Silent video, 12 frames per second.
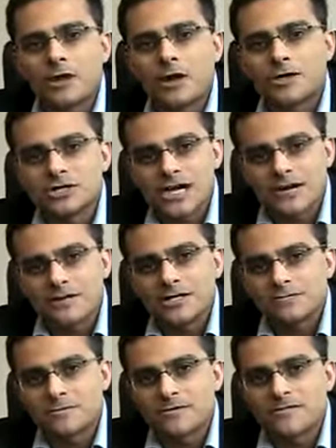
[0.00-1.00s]
large
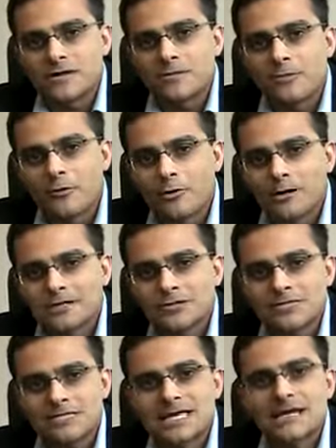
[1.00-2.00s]
areas would be very important
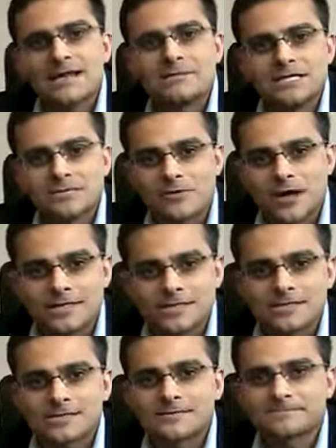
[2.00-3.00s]
to scale up this
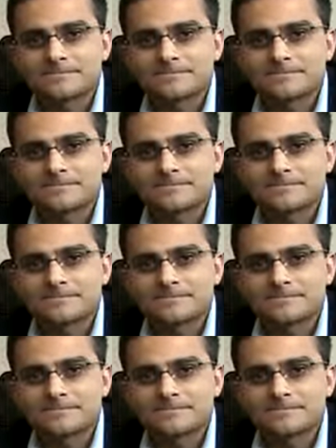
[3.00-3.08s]
process.